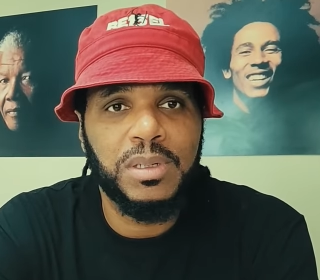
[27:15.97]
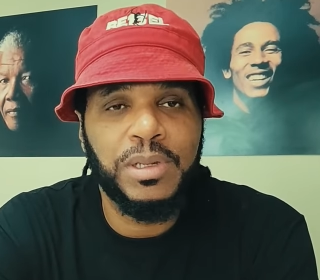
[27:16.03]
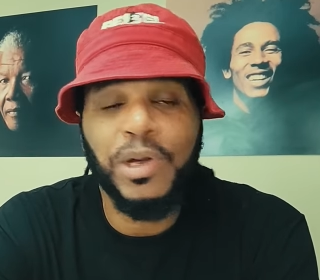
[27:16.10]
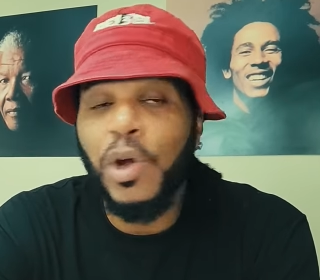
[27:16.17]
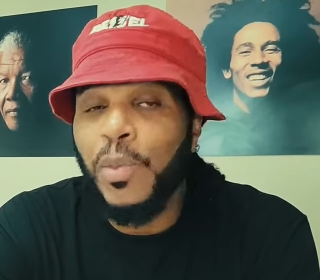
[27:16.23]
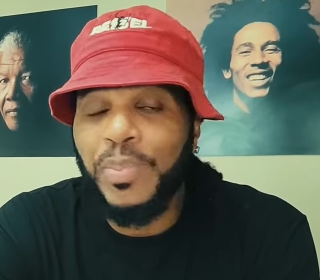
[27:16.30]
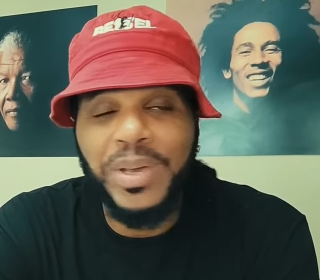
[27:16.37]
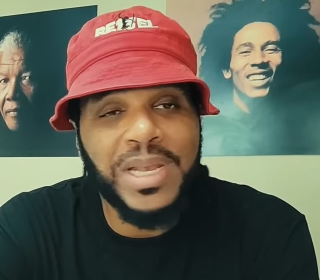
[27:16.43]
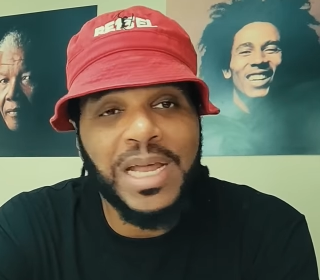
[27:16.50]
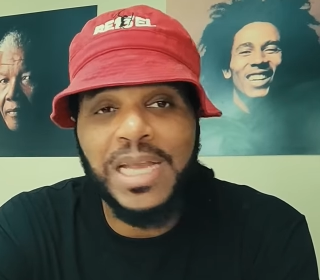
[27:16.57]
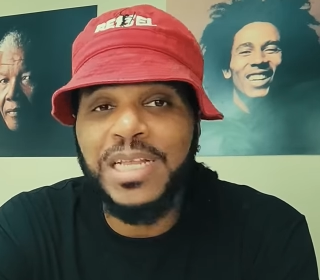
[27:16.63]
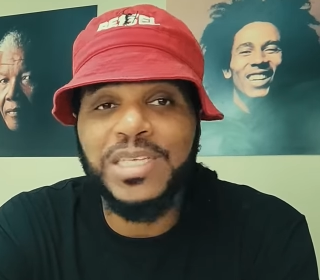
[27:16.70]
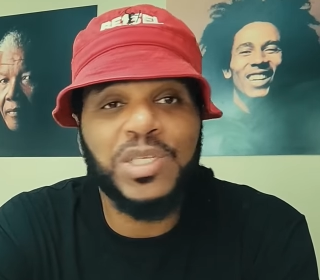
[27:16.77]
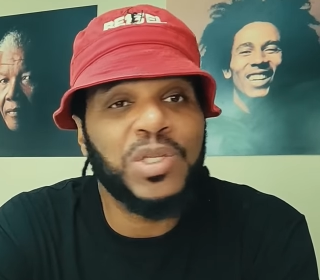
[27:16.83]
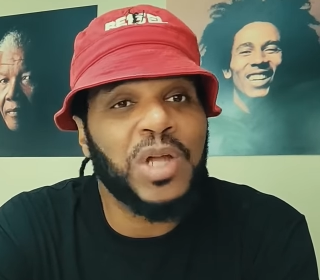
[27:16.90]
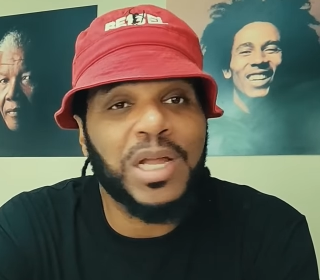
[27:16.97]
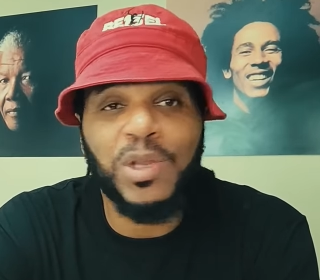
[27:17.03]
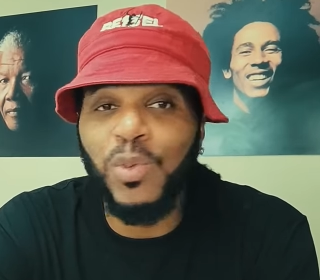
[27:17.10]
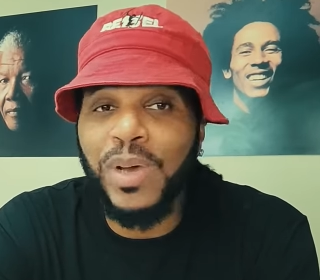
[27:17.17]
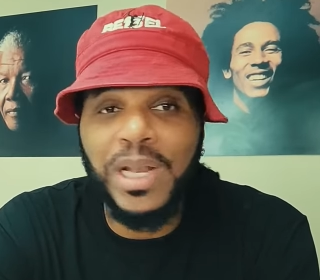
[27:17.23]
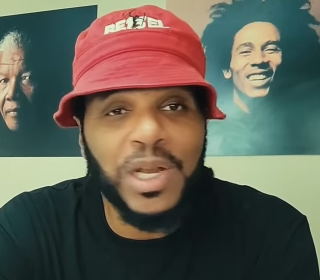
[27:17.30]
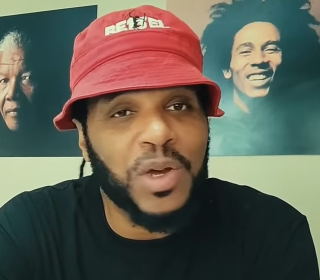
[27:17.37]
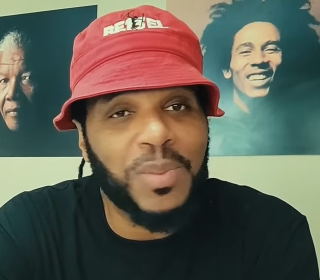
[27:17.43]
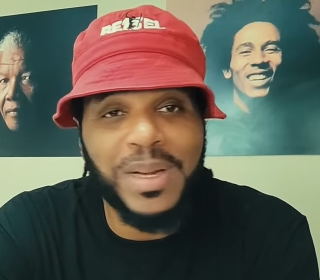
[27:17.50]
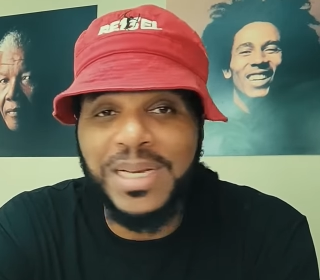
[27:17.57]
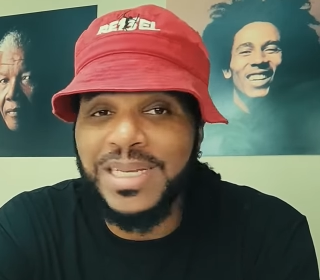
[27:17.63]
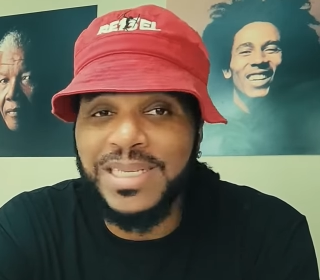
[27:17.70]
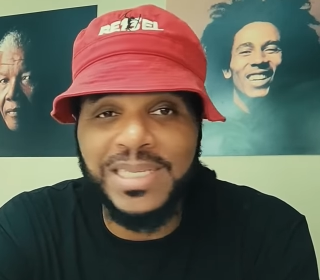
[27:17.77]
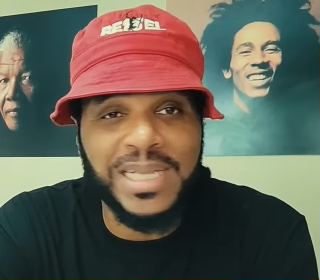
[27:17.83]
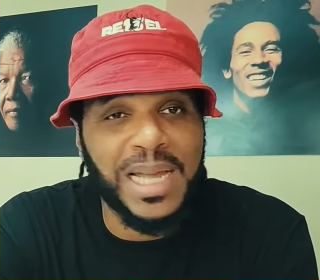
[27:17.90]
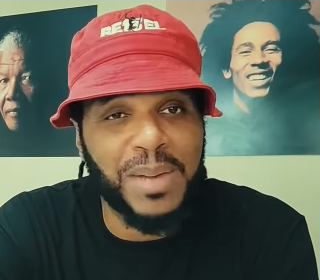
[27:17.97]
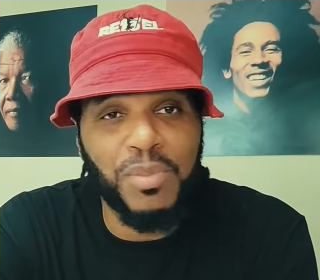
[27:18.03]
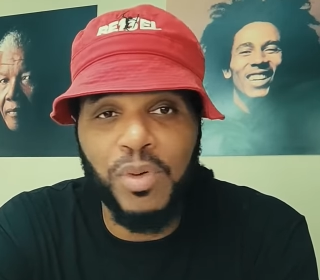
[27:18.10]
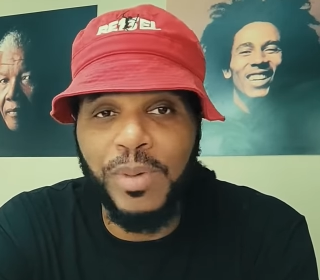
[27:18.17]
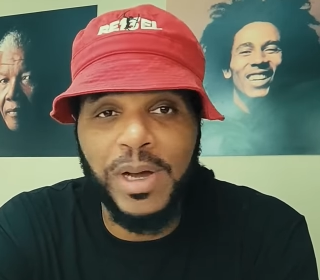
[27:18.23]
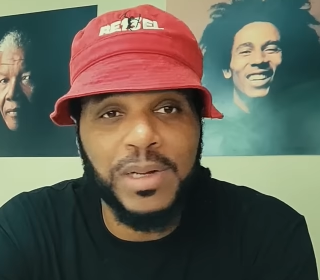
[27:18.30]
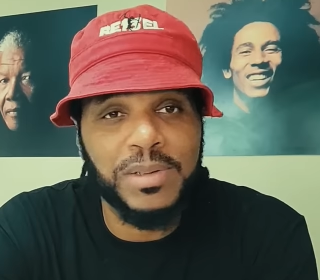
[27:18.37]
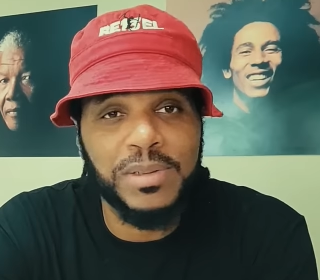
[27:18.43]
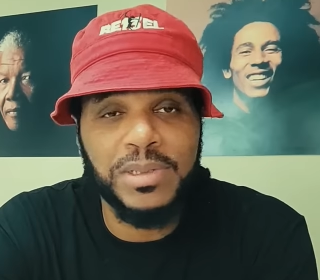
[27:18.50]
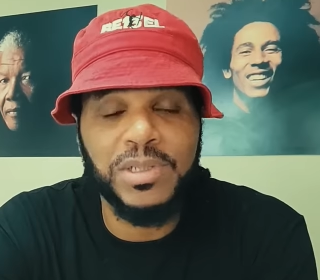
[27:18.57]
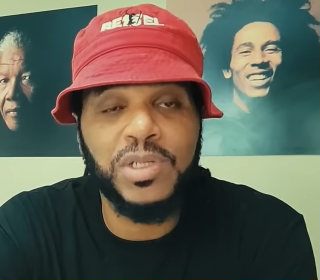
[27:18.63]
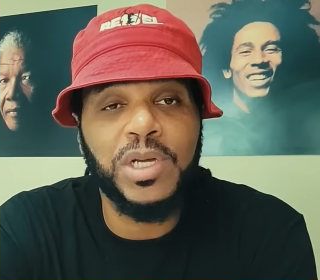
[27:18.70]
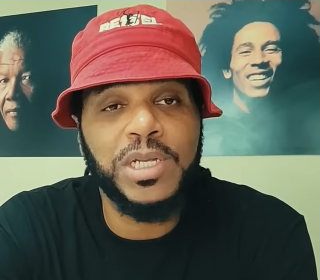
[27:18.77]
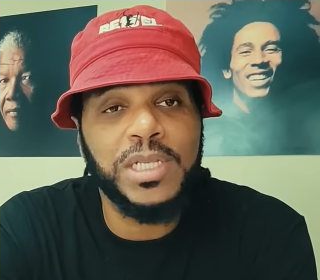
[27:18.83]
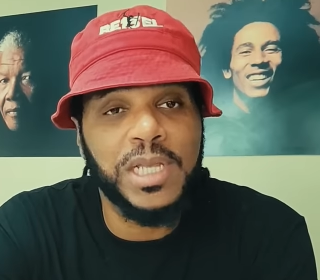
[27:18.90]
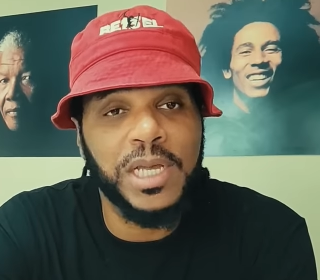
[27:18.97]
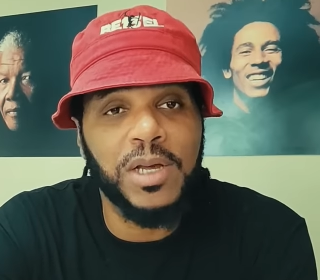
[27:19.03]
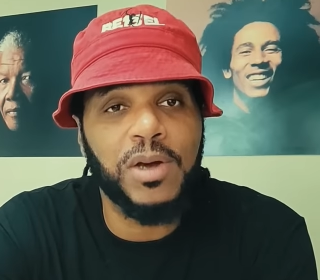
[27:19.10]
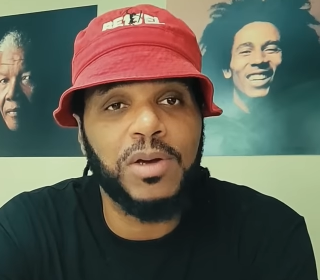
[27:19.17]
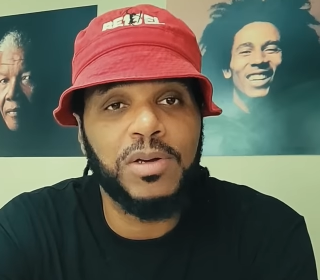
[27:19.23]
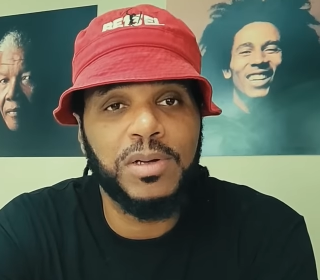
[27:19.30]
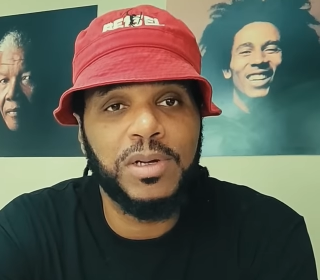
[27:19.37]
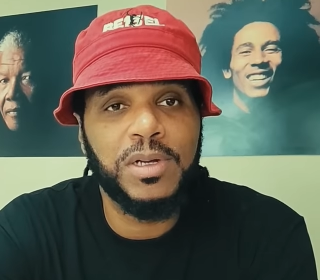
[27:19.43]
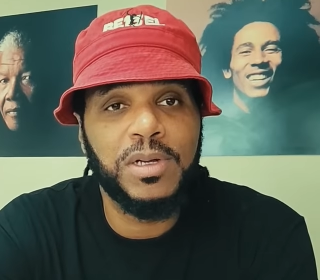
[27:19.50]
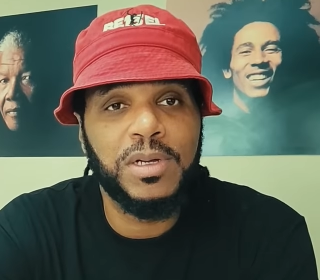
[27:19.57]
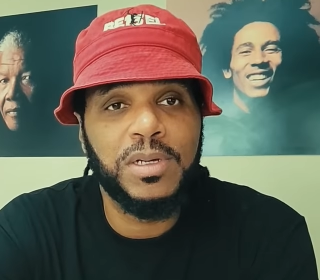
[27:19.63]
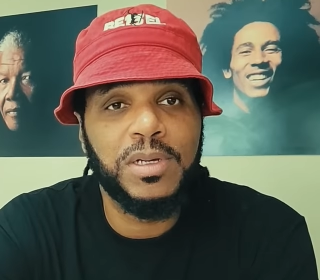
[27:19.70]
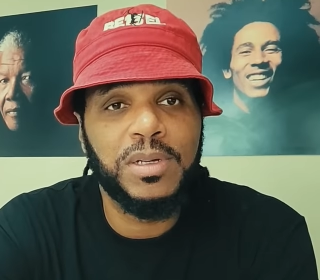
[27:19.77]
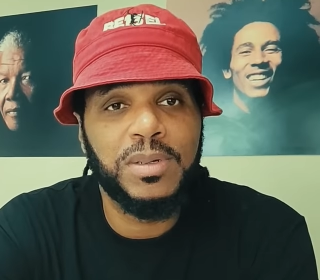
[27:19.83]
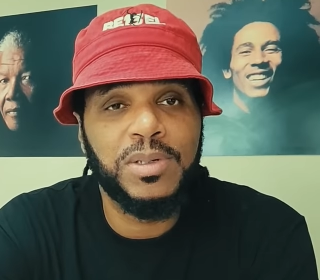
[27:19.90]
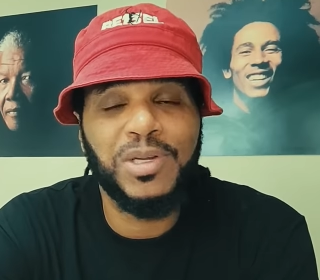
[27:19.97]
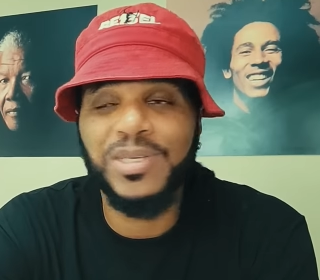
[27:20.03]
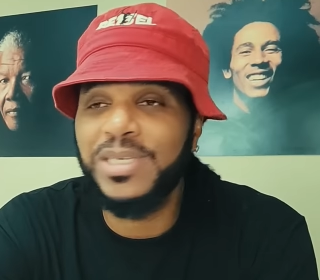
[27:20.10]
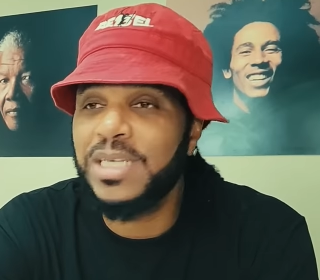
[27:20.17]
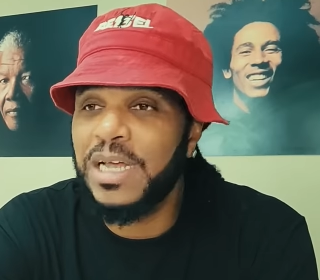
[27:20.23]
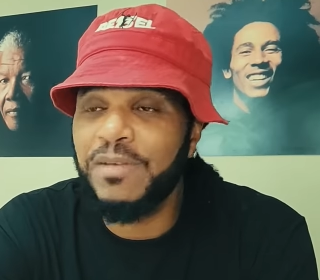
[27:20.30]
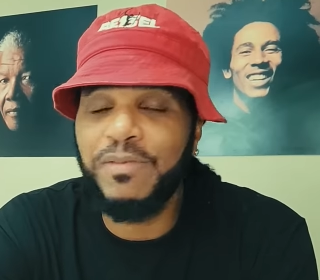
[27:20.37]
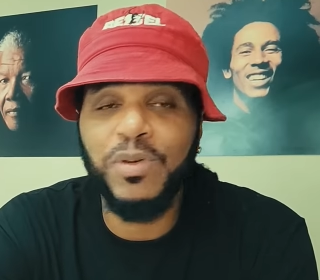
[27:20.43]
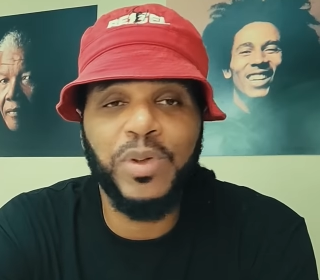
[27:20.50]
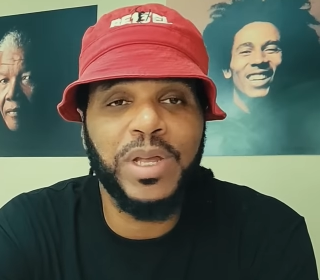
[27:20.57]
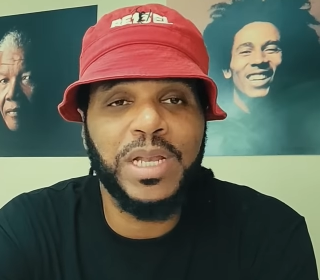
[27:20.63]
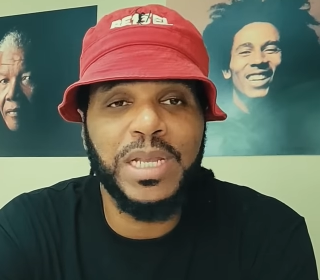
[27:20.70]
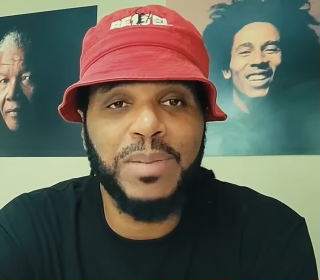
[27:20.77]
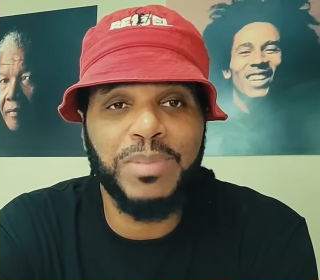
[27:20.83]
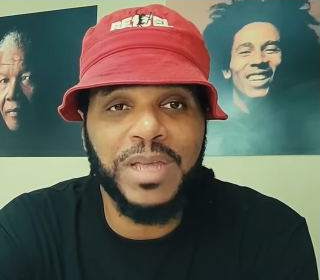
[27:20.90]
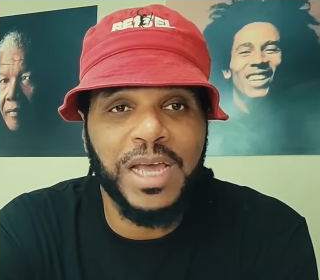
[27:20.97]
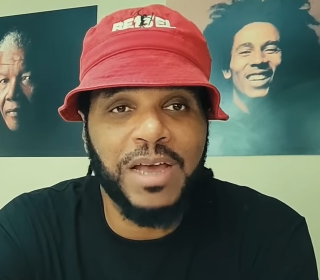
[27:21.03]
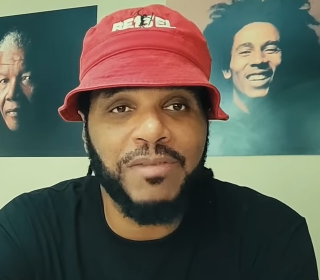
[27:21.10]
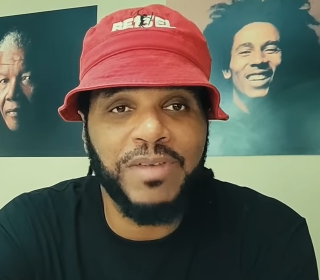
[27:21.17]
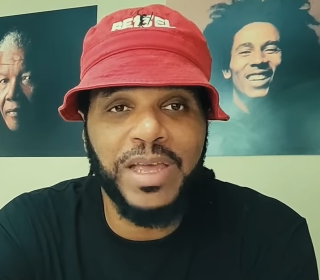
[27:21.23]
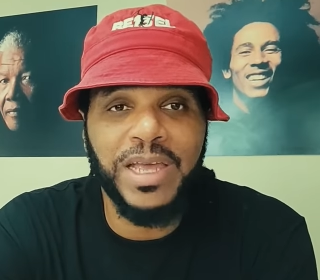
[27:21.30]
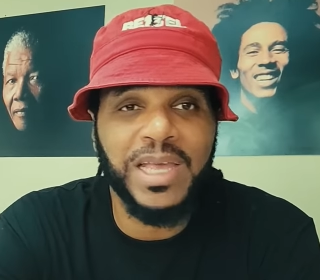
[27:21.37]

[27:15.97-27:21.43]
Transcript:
Speaker 1: Your opinion is not welcome at this time, mama. So I think oh. No sad if you know your name Gavia,